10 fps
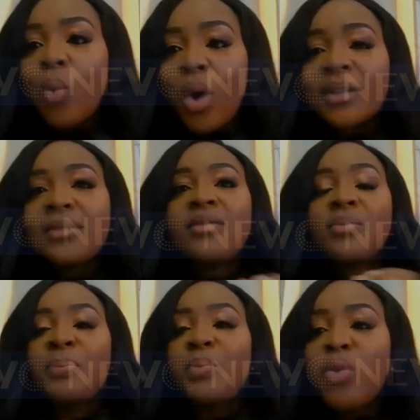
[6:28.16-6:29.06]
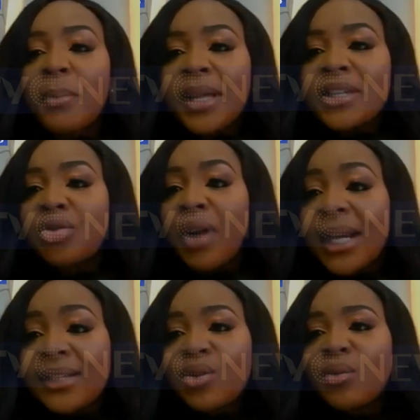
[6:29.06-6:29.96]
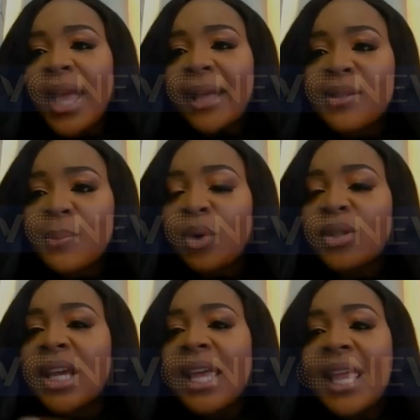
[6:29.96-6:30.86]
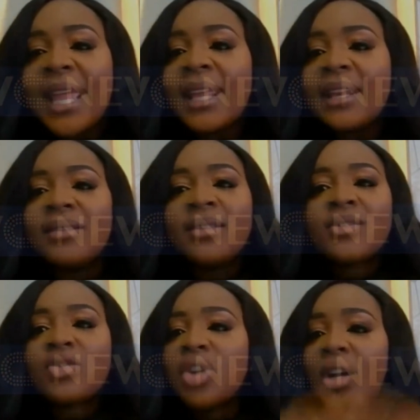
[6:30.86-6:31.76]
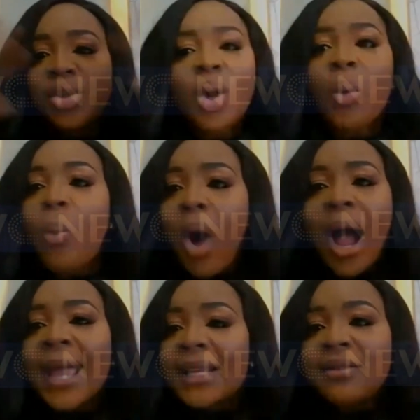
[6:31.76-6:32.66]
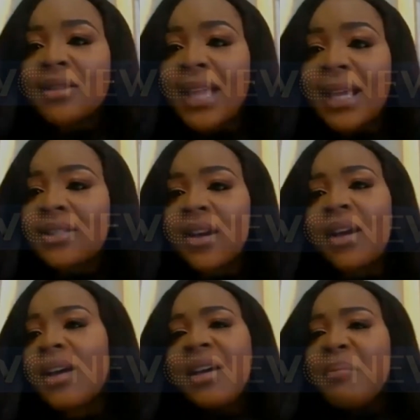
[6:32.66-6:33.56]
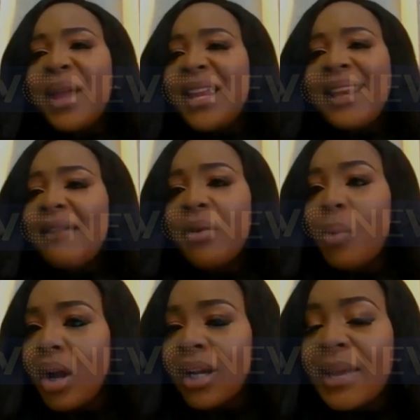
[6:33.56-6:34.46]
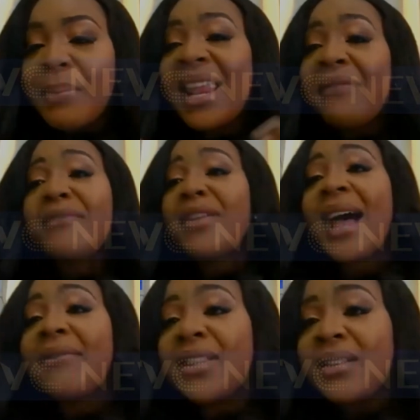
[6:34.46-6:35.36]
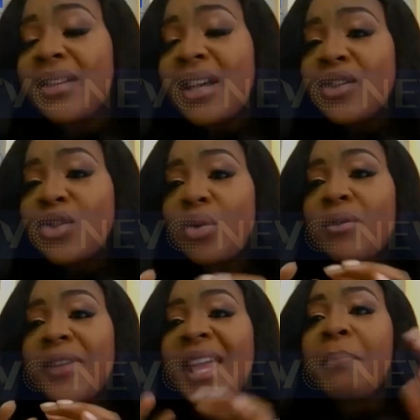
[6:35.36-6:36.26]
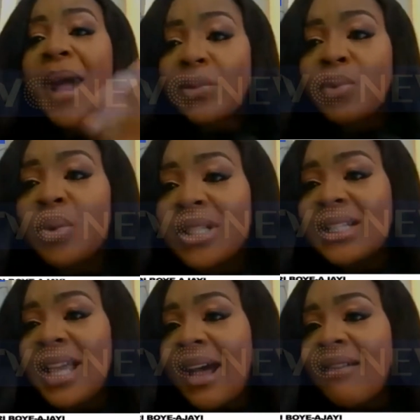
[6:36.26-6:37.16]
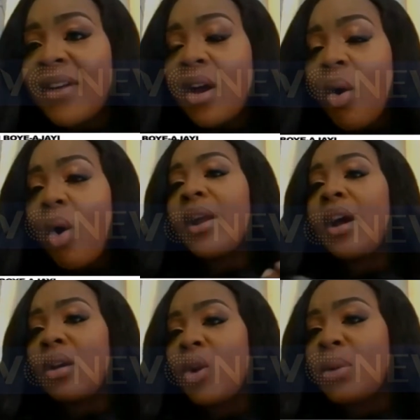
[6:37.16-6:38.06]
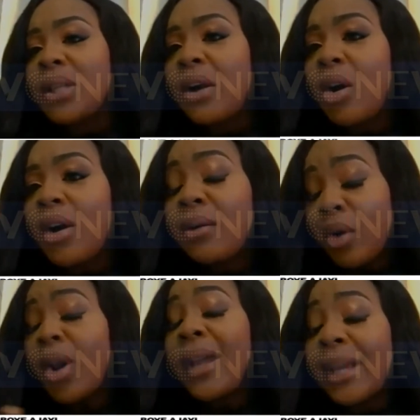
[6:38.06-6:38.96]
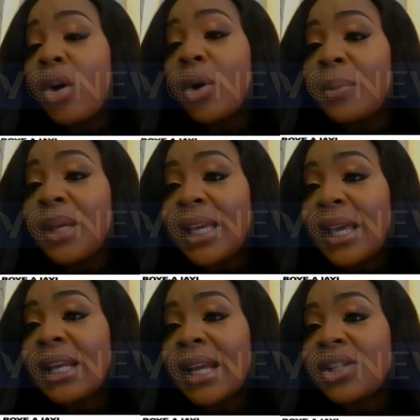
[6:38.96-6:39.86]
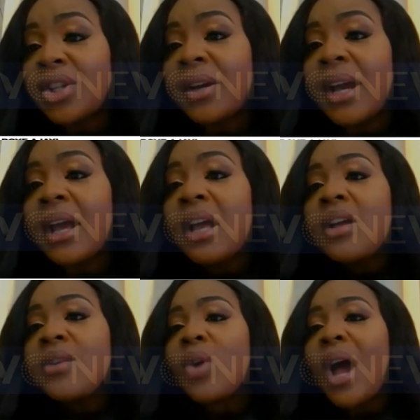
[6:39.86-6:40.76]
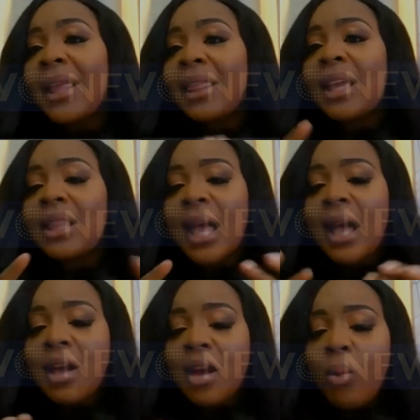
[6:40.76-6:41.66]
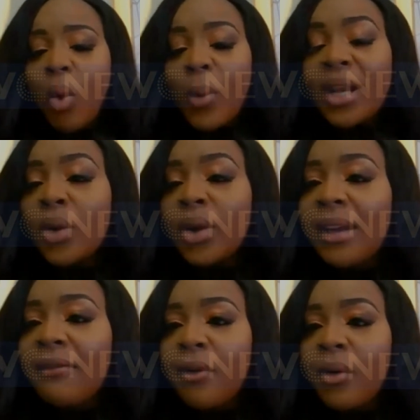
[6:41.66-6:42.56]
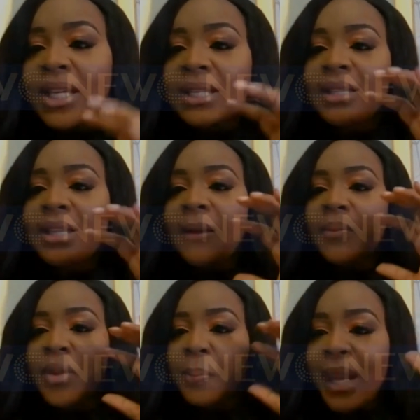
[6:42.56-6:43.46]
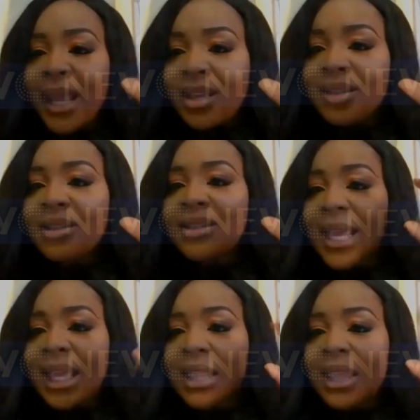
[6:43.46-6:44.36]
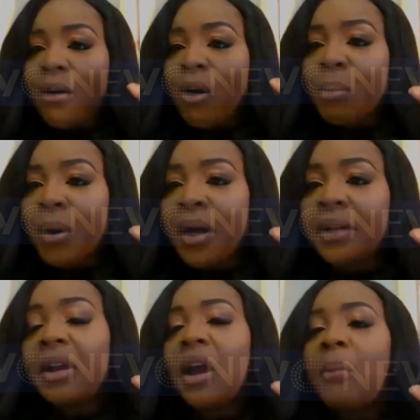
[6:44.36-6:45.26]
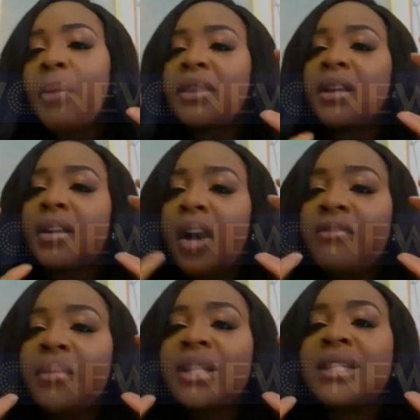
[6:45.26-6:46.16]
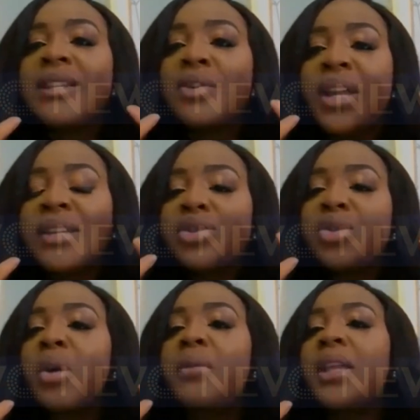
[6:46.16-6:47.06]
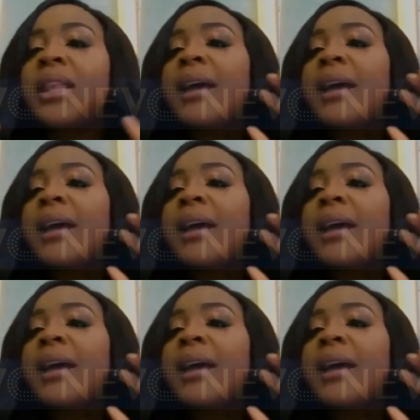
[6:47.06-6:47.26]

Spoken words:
one woman trying to export in such a wide sector may never work. It may never even have the sort of impact we want it to have on our global on our economy here in Nigeria. So I think that what we're looking for is the players taking their own part, but the government ensuring